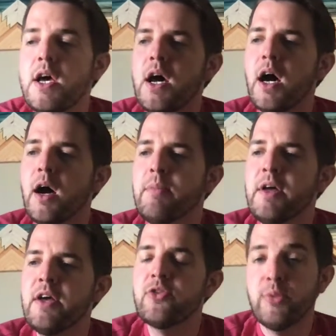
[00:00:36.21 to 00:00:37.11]

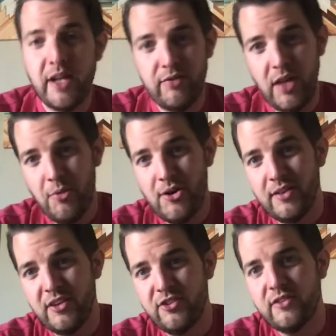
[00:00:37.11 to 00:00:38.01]
So we're going to have a lot more
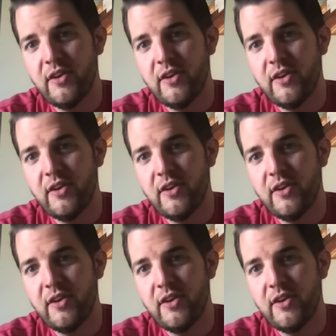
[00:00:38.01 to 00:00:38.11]
collisions,